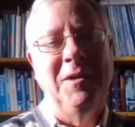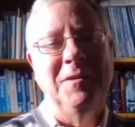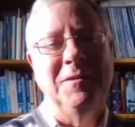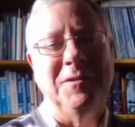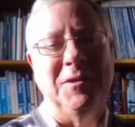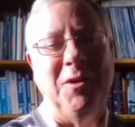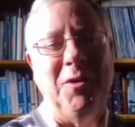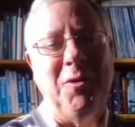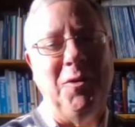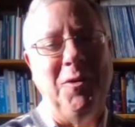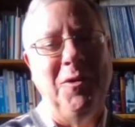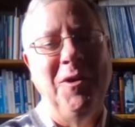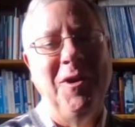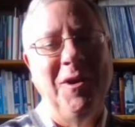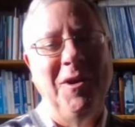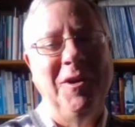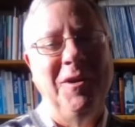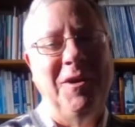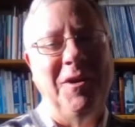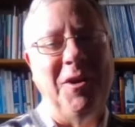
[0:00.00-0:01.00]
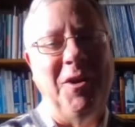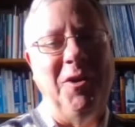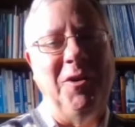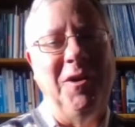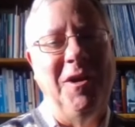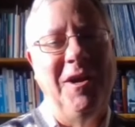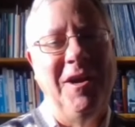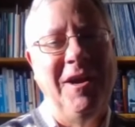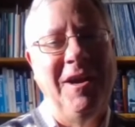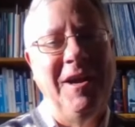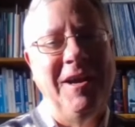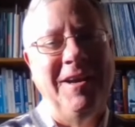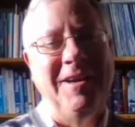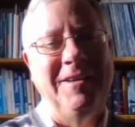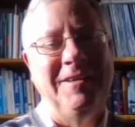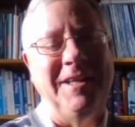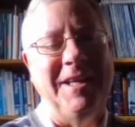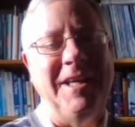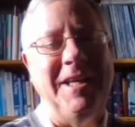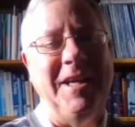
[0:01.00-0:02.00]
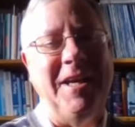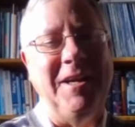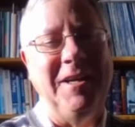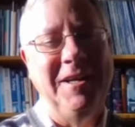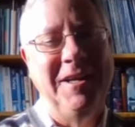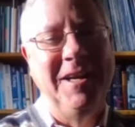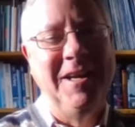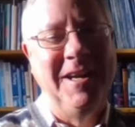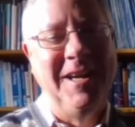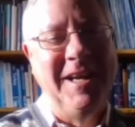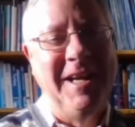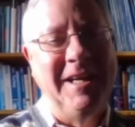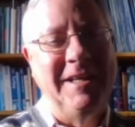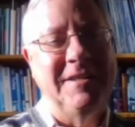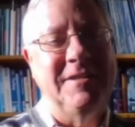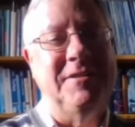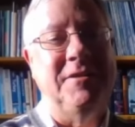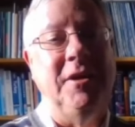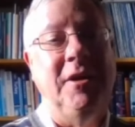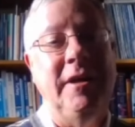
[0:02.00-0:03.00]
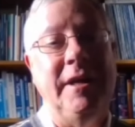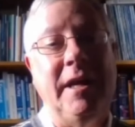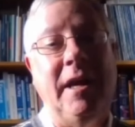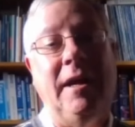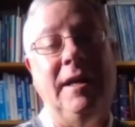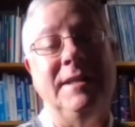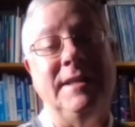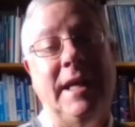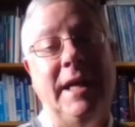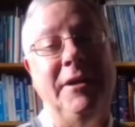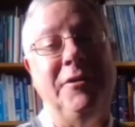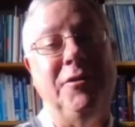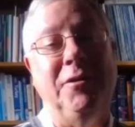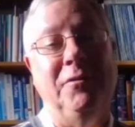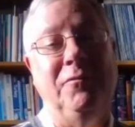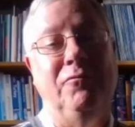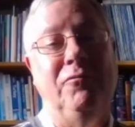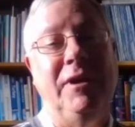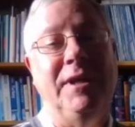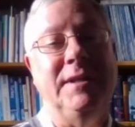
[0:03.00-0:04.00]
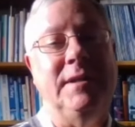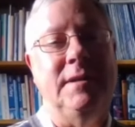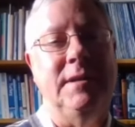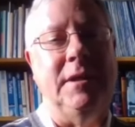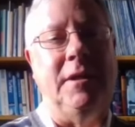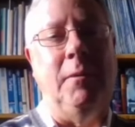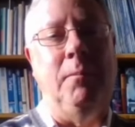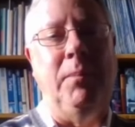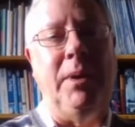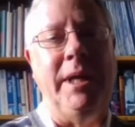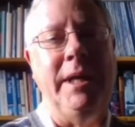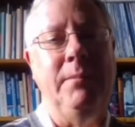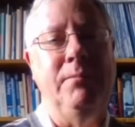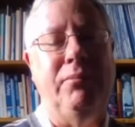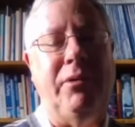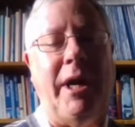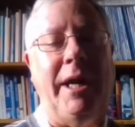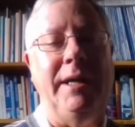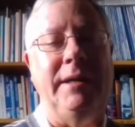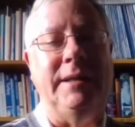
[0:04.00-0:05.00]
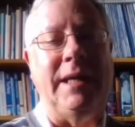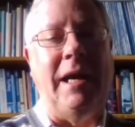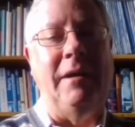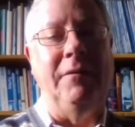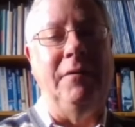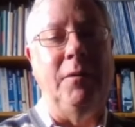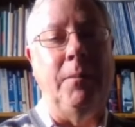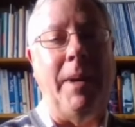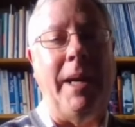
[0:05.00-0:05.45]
So, the sterlingization risks a complete breakdown of the